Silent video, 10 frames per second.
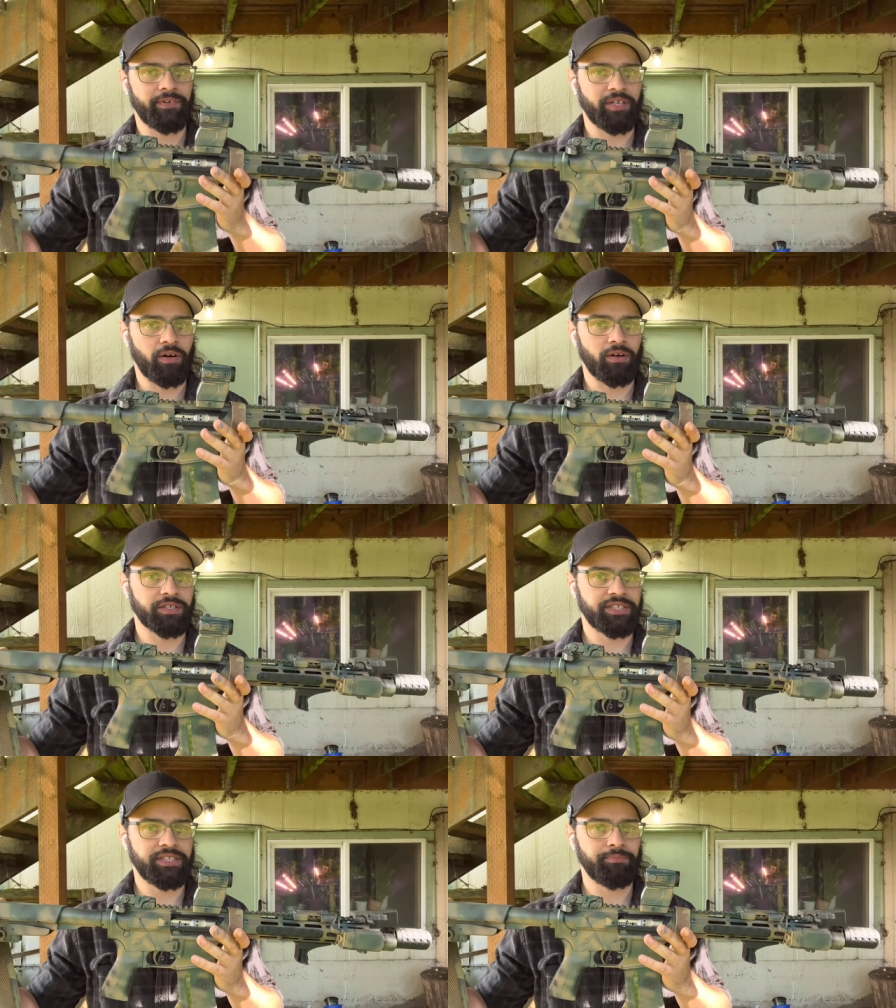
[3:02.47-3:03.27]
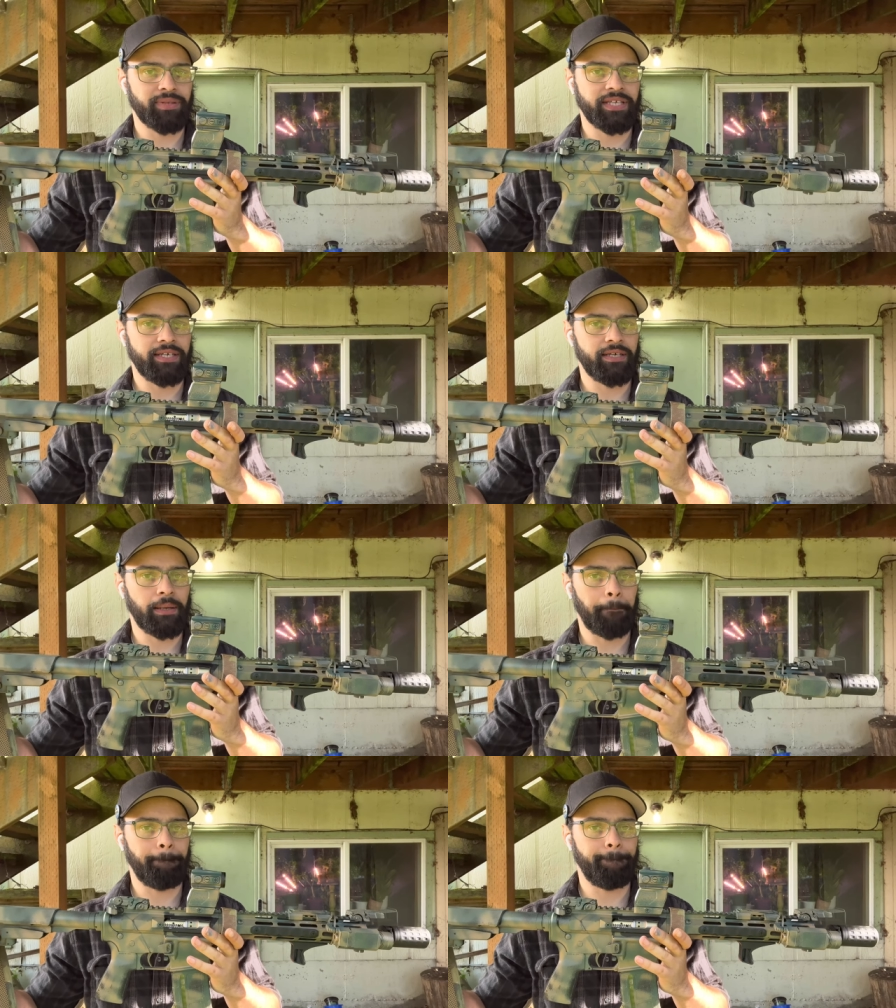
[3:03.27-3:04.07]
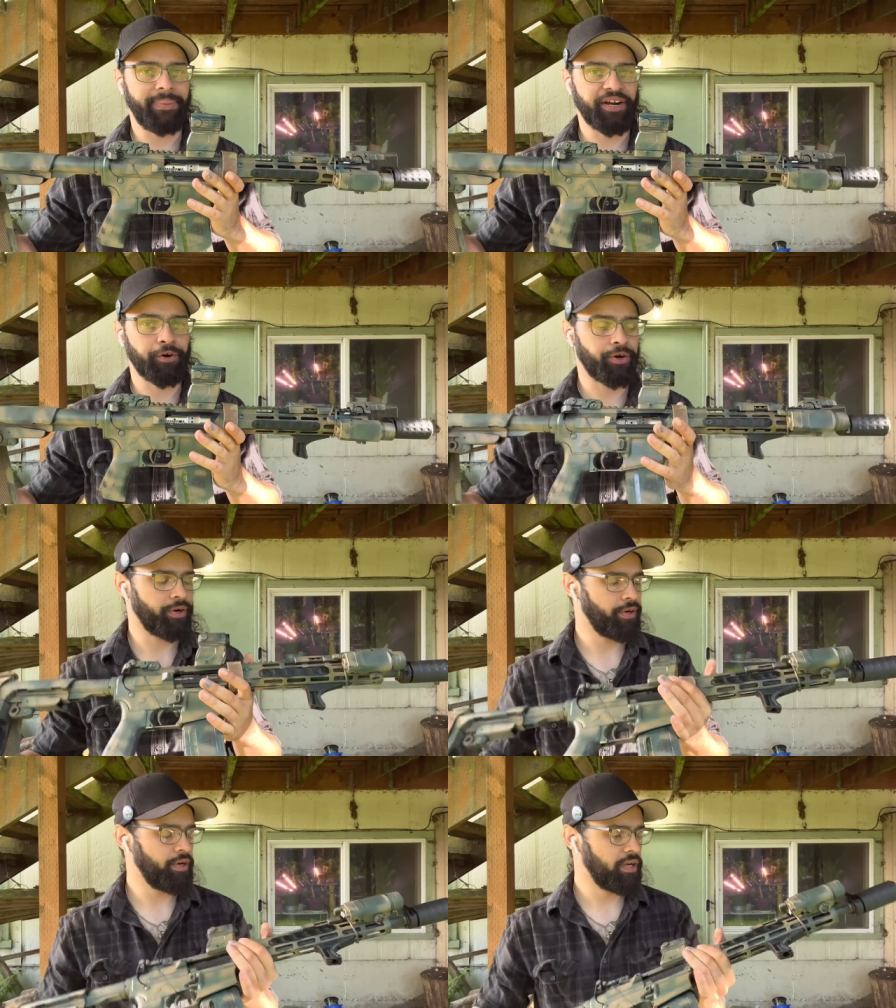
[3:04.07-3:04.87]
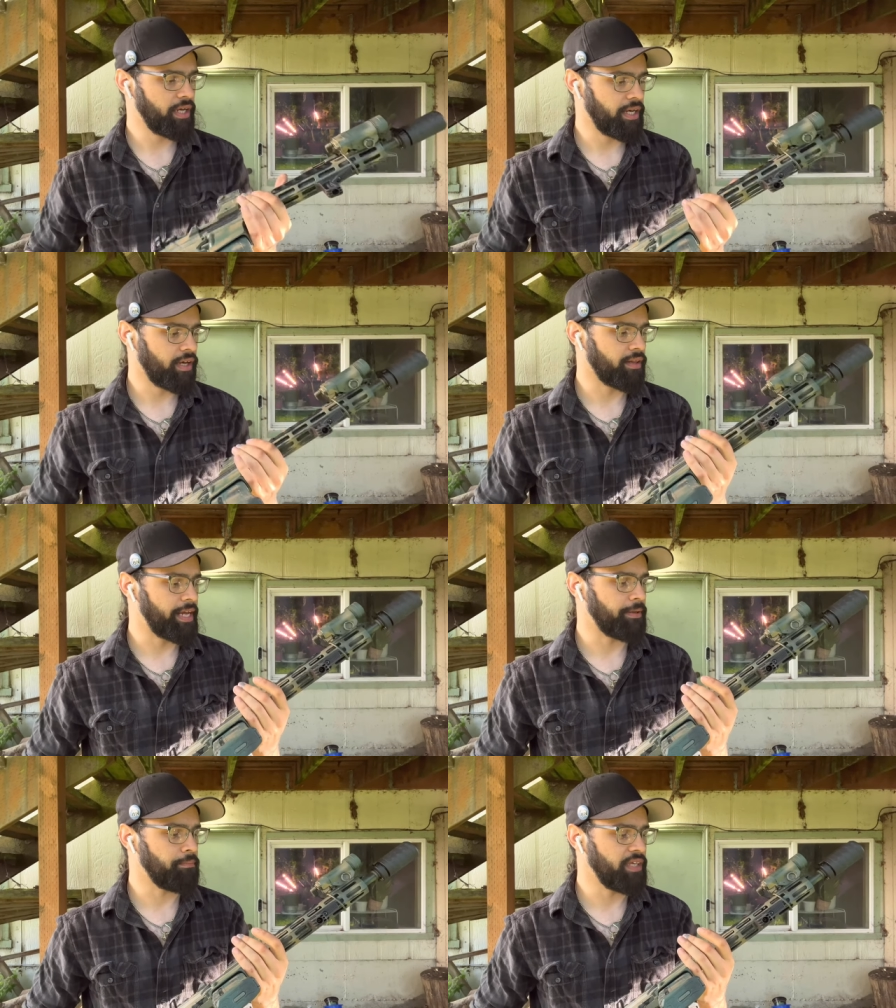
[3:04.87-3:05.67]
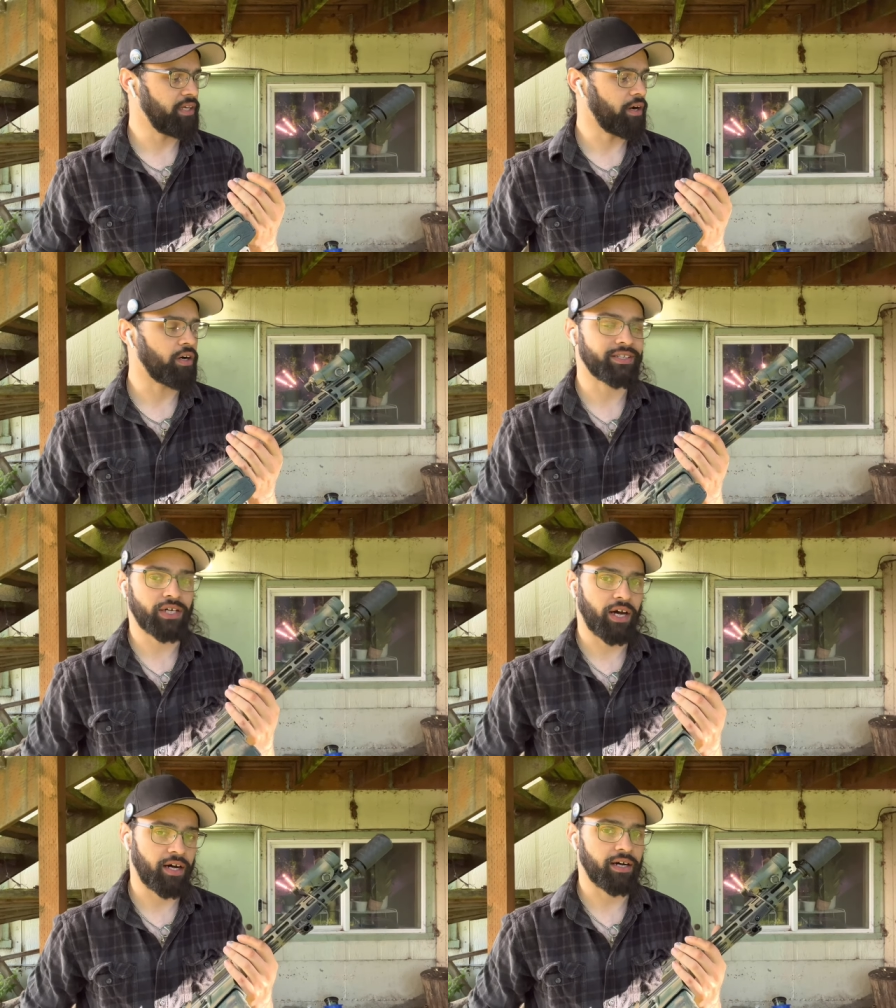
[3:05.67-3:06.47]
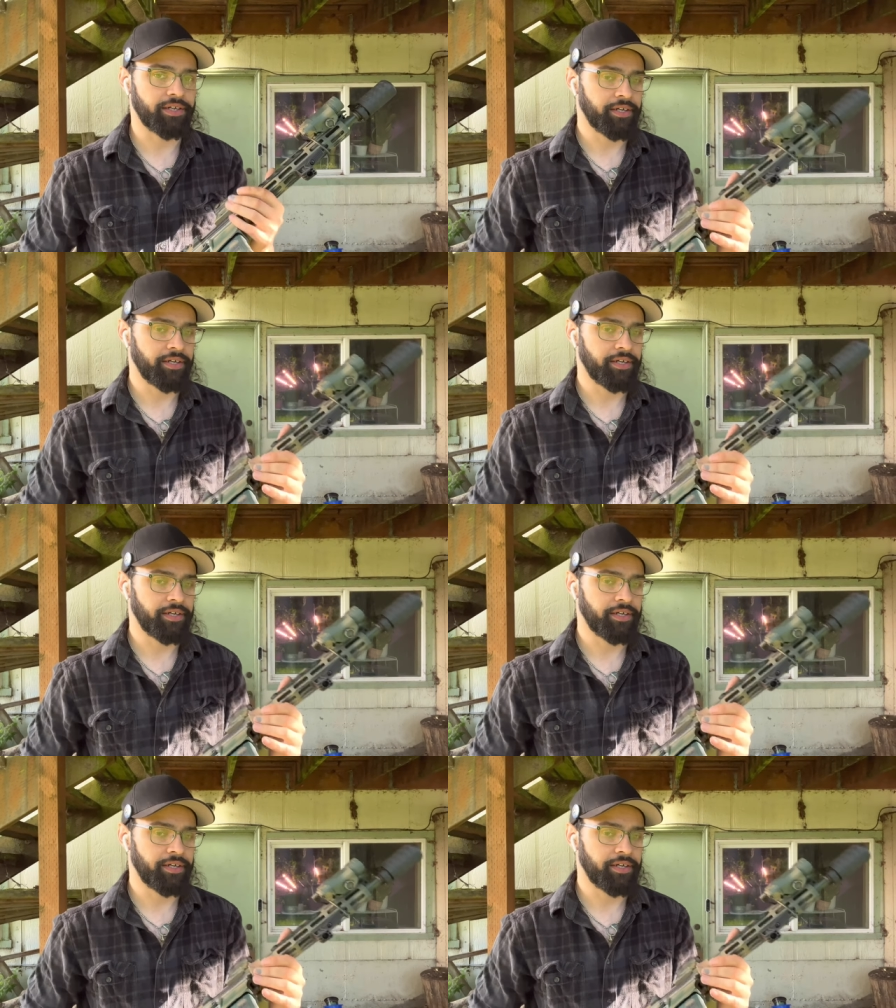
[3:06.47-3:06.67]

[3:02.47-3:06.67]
it are simply better, uh, like me on COD.